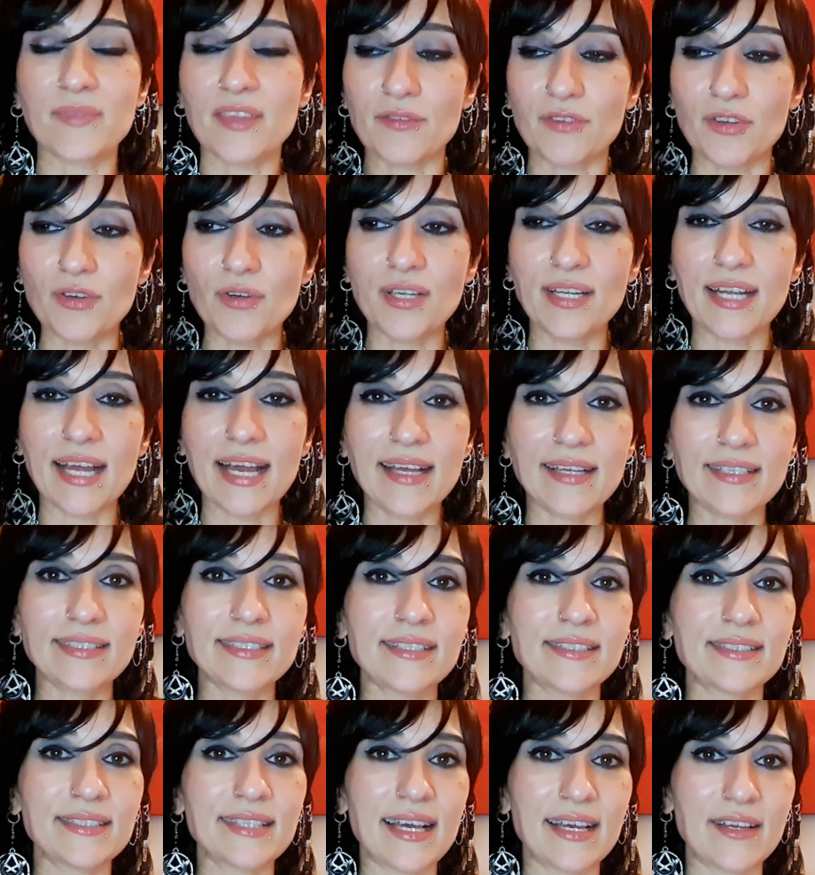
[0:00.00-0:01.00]
If you can
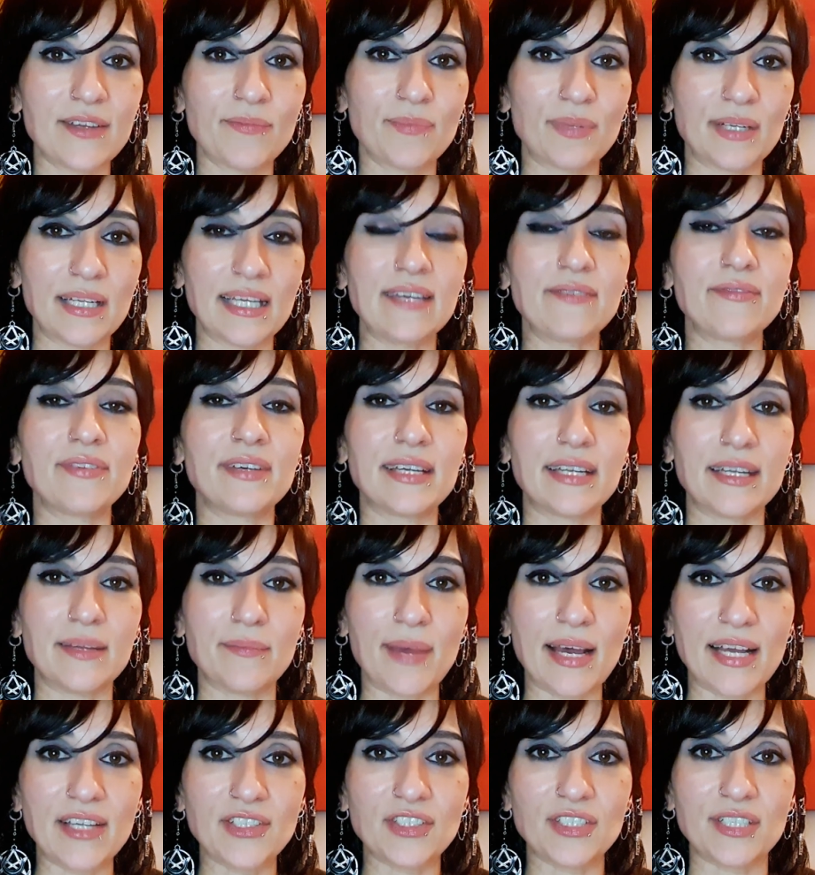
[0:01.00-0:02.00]
access that, believe it and
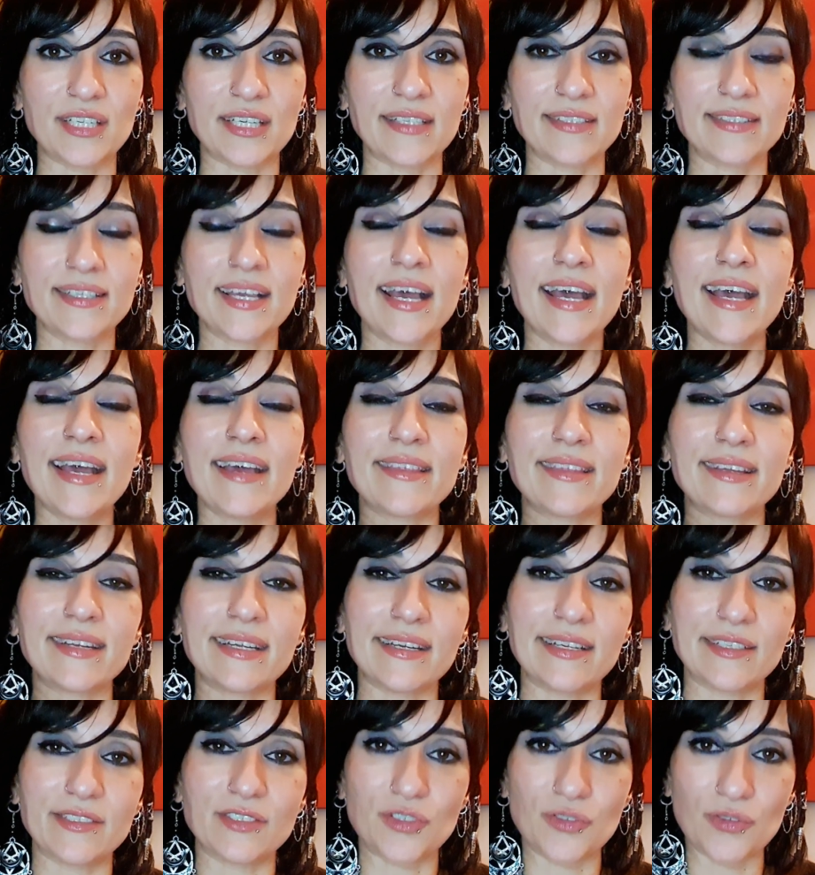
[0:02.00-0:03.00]
imagine it, then
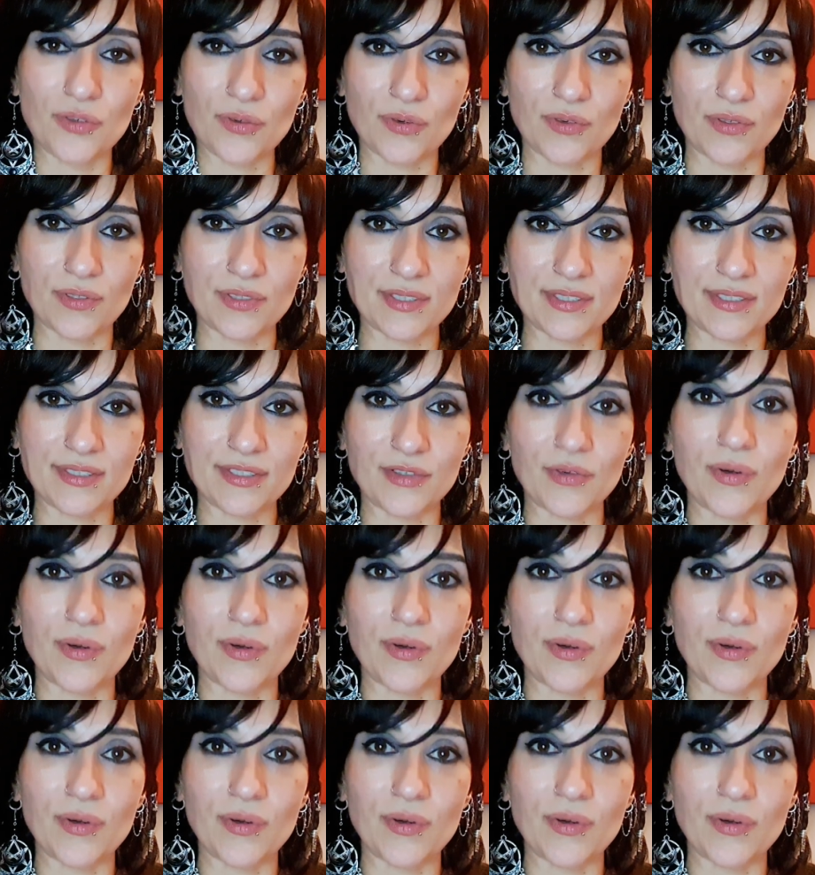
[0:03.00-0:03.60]
it is yours.